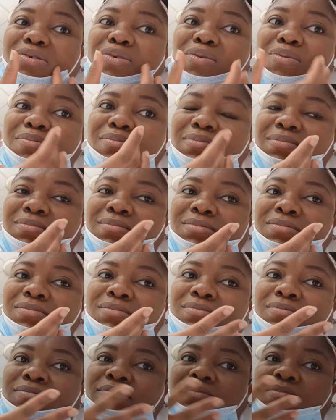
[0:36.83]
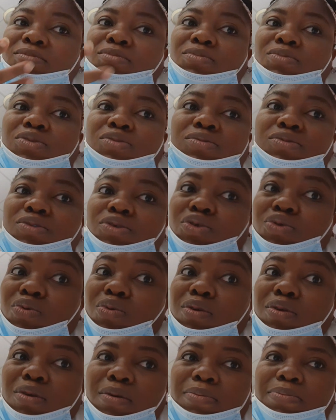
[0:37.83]
gum,
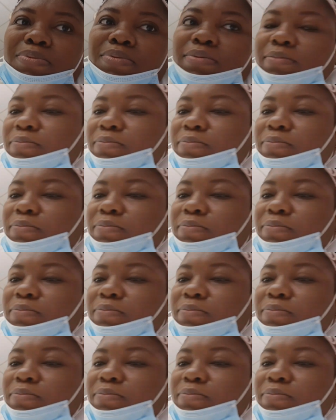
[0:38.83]
swelled up.